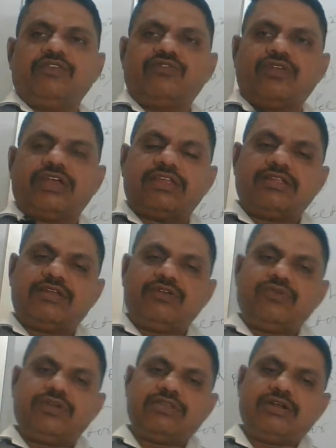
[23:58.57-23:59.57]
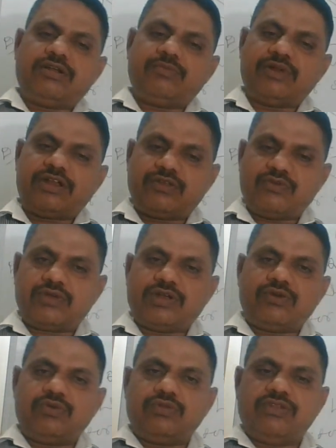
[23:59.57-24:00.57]
So rather than doing that, better you
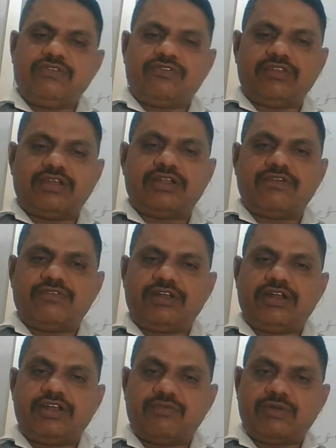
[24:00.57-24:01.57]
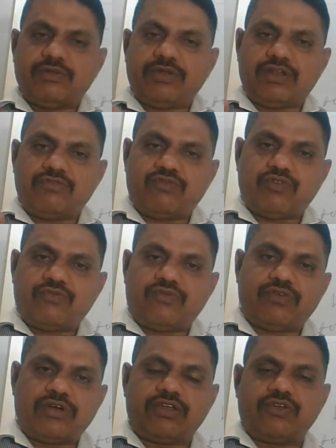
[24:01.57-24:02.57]
can do this, then definitely it will be helpful
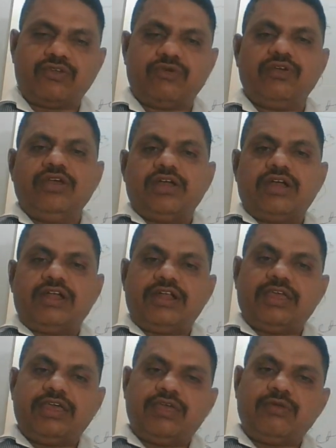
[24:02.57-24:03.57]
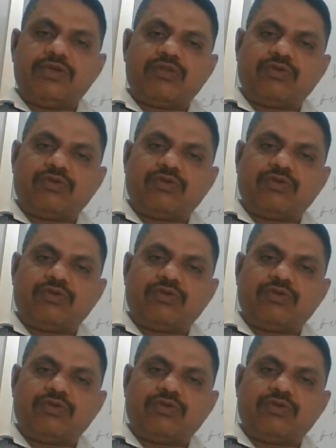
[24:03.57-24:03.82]
for you, and he may